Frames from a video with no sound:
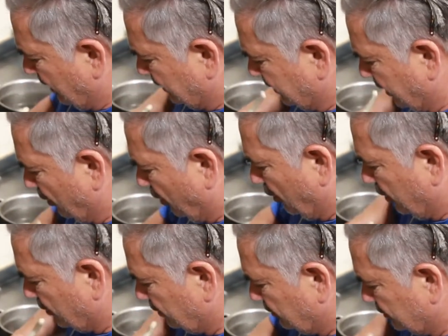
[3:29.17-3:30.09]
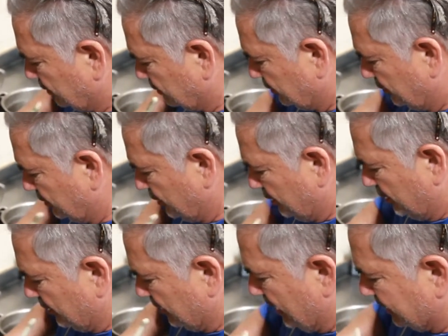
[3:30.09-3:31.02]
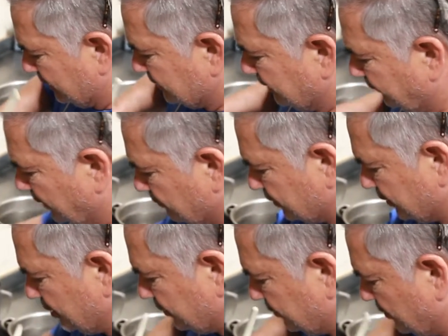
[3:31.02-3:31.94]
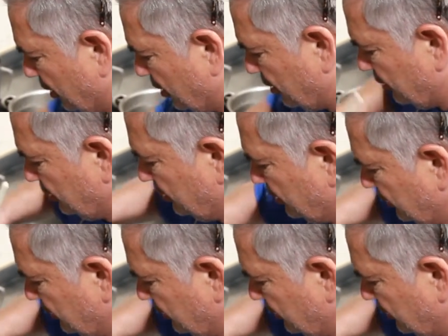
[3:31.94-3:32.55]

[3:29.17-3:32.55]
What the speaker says: the oil like as if there was no tomorrow?